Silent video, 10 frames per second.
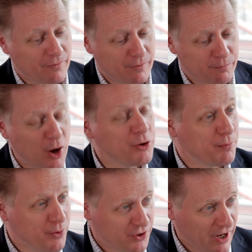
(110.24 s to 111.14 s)

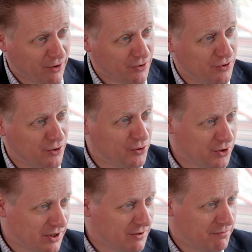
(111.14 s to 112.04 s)
multiple channels, not
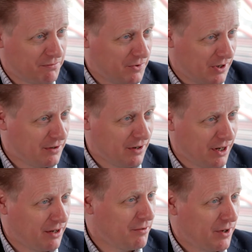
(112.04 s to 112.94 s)
just
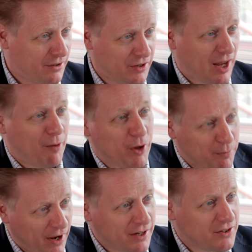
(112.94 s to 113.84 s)
the
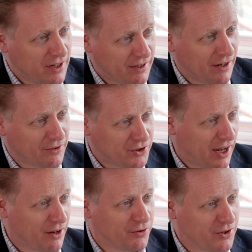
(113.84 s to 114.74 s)
tablet-based detailed
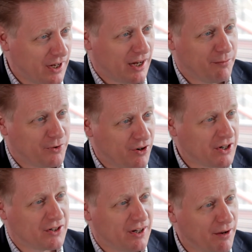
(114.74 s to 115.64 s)
channel CLM
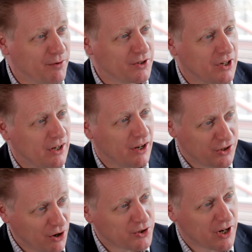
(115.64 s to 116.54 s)
traditionally was
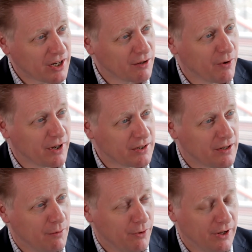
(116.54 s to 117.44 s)
associated with.
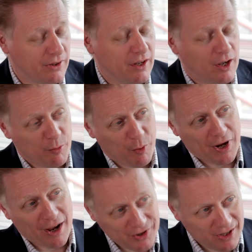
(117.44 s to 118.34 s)
What we're
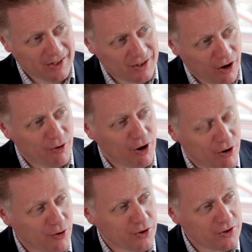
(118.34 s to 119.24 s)
now seeing is going
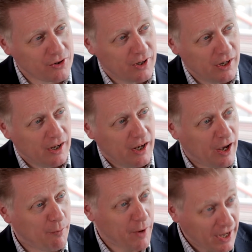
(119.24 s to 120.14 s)
across
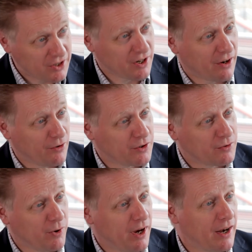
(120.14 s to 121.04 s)
many channels
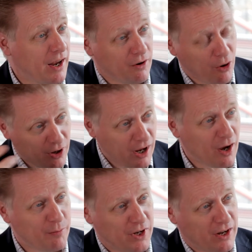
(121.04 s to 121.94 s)
where they're hooking
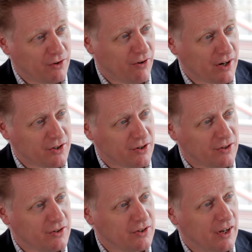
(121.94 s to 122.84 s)
up the interactions,